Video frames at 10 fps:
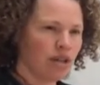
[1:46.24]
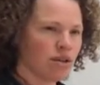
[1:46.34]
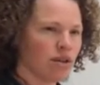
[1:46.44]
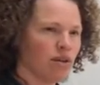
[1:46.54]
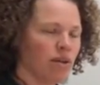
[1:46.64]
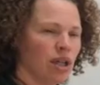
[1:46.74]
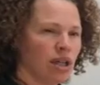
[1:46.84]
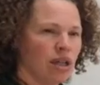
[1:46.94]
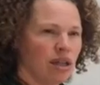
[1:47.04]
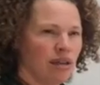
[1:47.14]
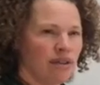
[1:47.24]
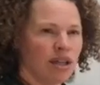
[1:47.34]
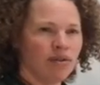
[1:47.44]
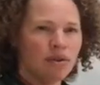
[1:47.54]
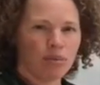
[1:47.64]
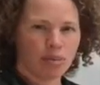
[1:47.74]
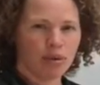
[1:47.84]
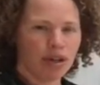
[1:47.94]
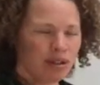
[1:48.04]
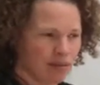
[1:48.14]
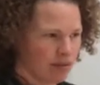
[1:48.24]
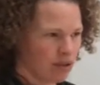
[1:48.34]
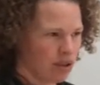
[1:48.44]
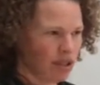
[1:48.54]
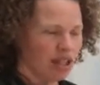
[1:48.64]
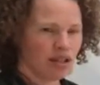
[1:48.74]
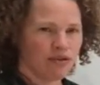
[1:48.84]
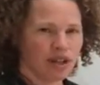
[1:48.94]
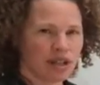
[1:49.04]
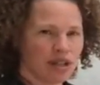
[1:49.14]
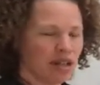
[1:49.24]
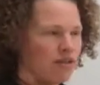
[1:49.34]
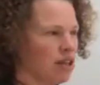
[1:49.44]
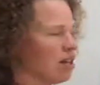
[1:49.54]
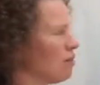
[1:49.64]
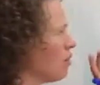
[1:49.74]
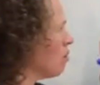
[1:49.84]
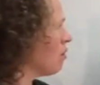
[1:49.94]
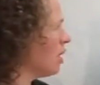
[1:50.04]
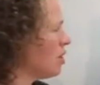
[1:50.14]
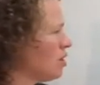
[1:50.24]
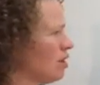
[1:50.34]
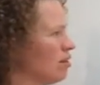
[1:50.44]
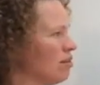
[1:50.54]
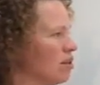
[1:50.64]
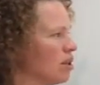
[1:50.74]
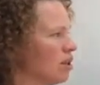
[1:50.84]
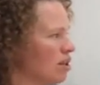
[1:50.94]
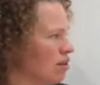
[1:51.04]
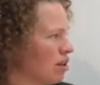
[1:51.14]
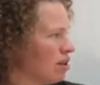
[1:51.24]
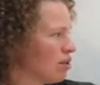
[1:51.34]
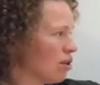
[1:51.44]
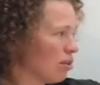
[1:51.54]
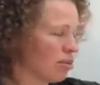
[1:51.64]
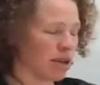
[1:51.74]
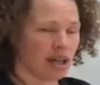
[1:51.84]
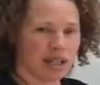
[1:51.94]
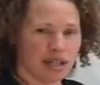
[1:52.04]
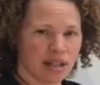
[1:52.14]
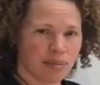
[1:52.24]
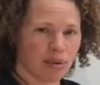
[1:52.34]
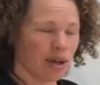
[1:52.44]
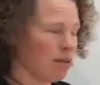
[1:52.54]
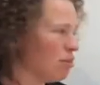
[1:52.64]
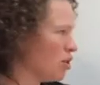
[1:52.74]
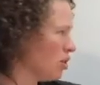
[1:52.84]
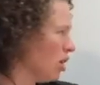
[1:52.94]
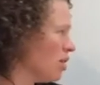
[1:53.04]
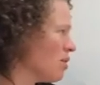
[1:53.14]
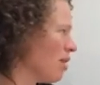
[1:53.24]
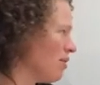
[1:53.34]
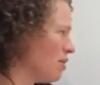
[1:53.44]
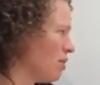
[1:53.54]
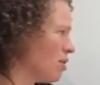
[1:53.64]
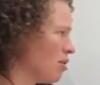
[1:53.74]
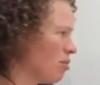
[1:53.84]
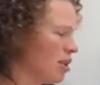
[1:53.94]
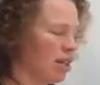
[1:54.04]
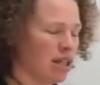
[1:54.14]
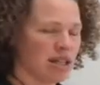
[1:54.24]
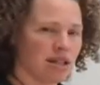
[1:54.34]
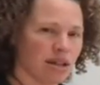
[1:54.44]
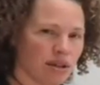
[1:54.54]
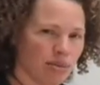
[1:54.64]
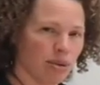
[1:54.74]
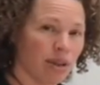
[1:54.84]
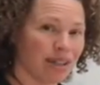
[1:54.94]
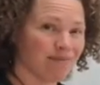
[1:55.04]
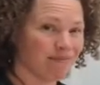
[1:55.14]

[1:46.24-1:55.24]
So if they give you the point, good, that's fixed. If they give you the ratio, you can interpret it as this point, but you'll also have to interpret it as the other point.